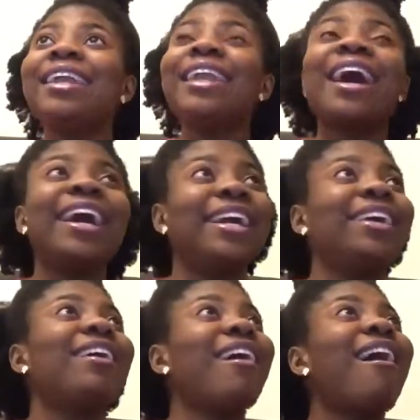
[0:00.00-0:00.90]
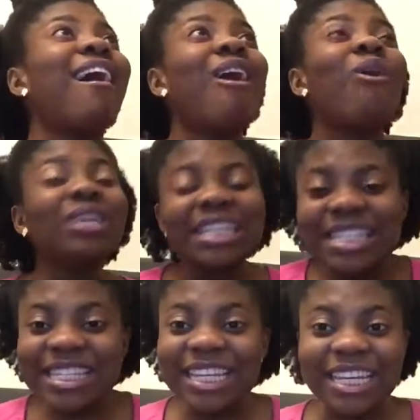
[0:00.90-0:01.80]
Like,
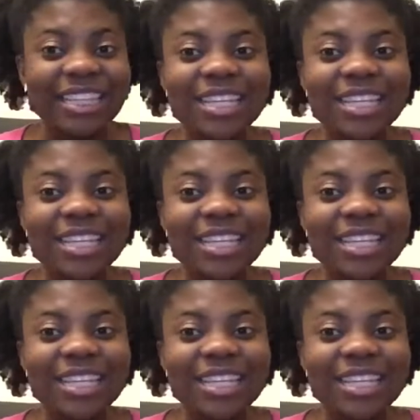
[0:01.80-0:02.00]
honestly,